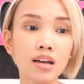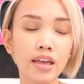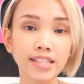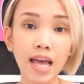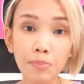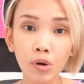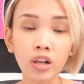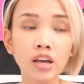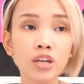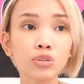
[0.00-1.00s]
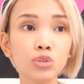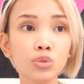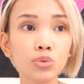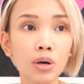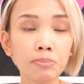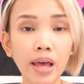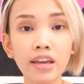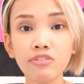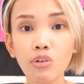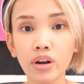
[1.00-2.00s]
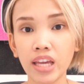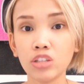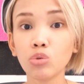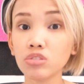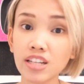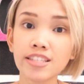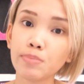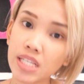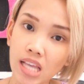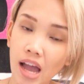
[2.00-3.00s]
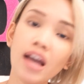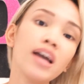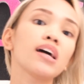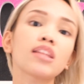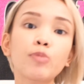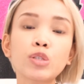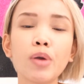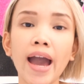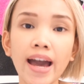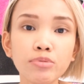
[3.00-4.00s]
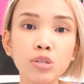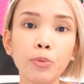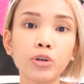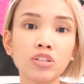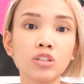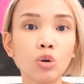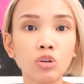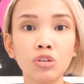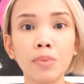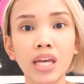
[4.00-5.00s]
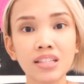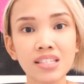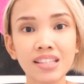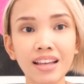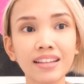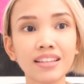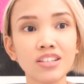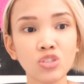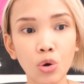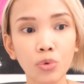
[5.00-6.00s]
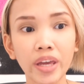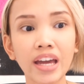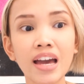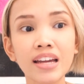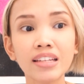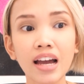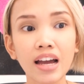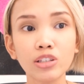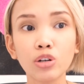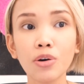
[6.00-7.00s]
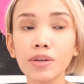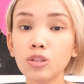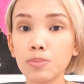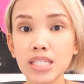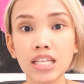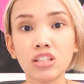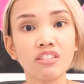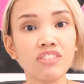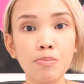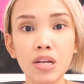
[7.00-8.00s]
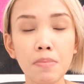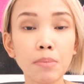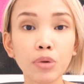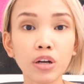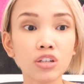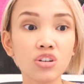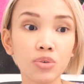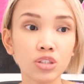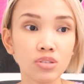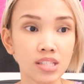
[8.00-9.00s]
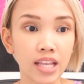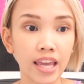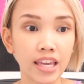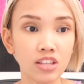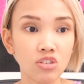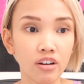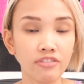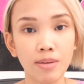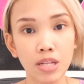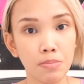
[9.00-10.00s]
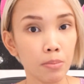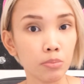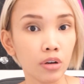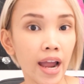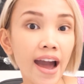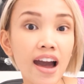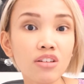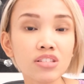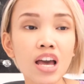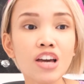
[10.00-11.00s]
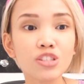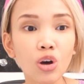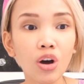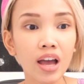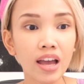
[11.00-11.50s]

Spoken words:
Example, you apply for a tourist visa, tapos you have supporting documents that is showing na you're going to visit your family member, you're going to stay in your family member house. So,